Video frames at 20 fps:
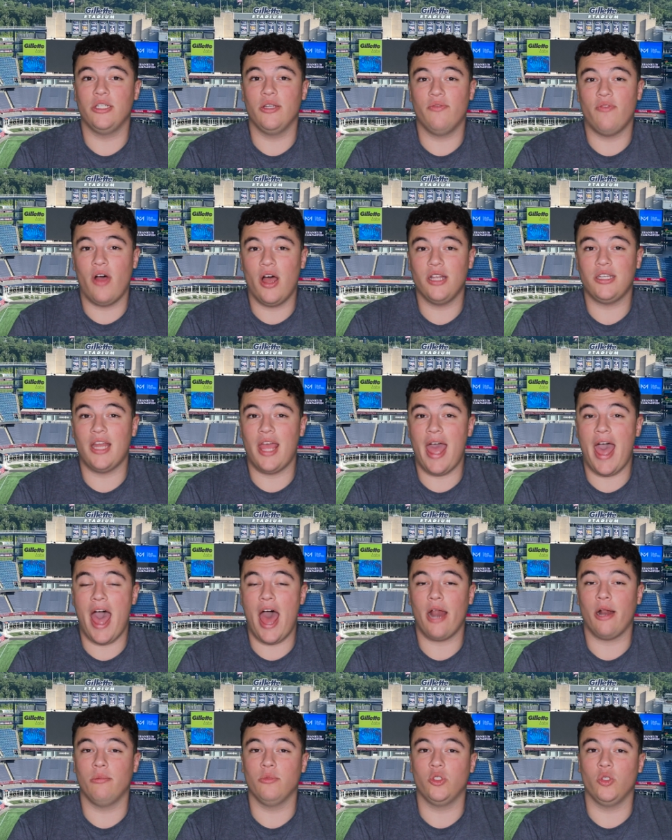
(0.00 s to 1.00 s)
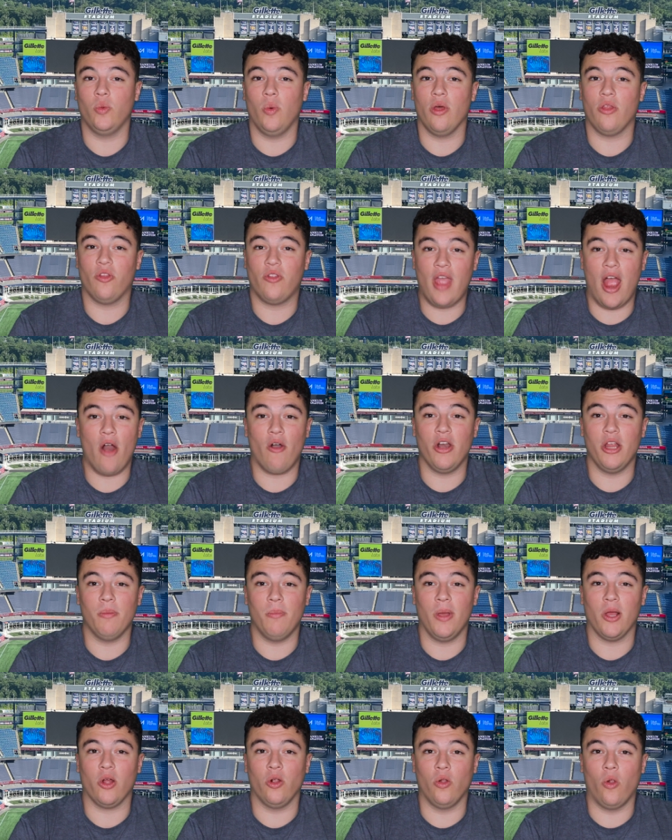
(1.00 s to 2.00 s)
Davante Adams with Terry
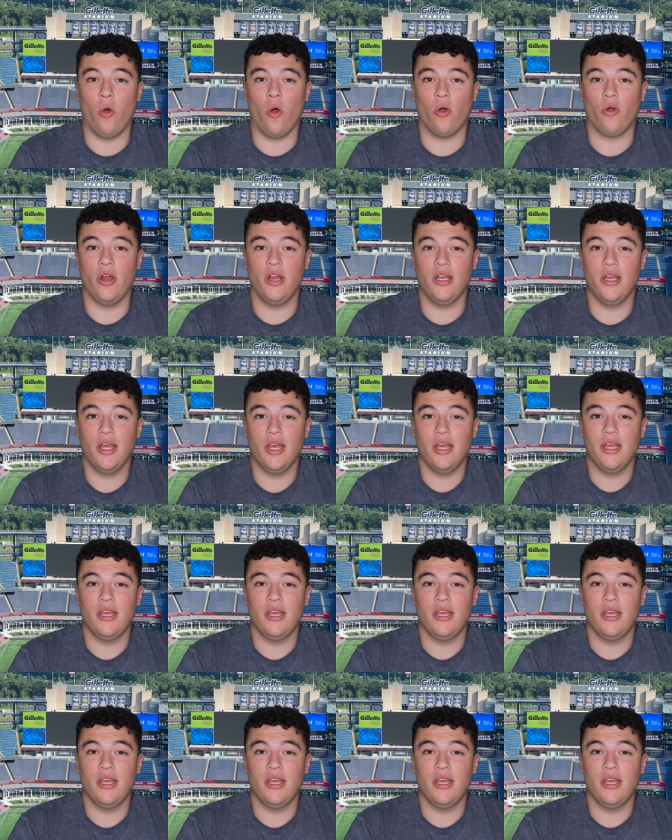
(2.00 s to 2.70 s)
McLaurin.